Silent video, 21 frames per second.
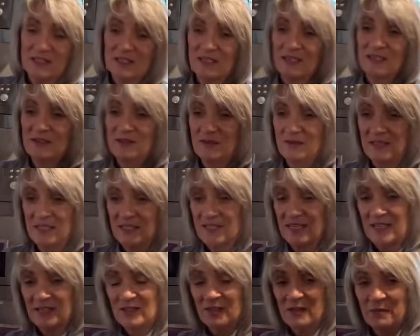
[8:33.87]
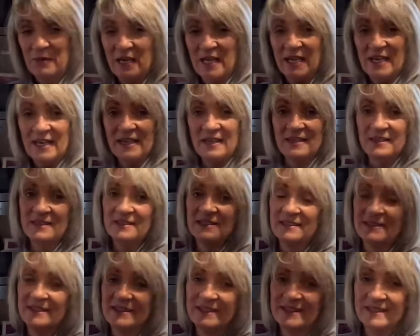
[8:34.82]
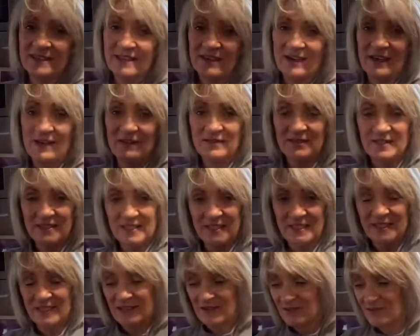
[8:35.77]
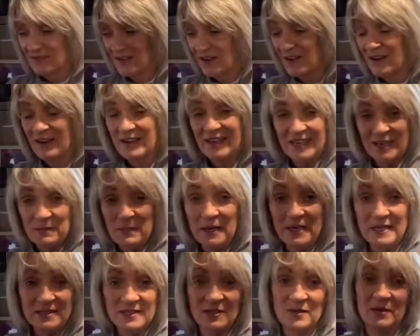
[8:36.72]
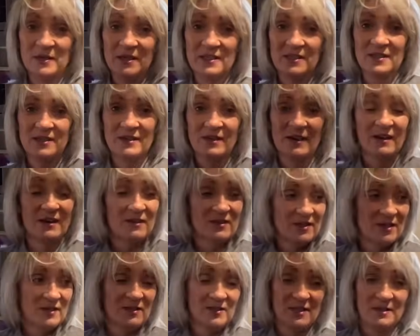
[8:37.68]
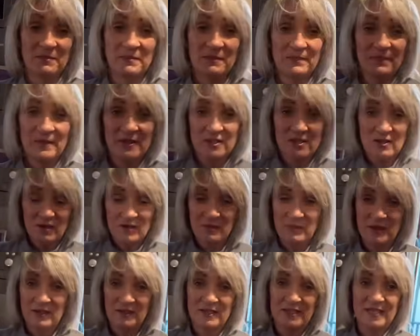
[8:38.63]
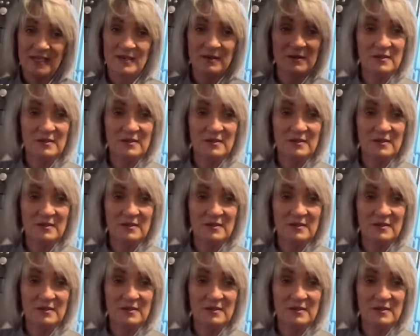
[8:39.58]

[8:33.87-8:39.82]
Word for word: so it's that time of year that I have to sit down, and I need peace and quiet to do it. And I told him, it's got to be on a day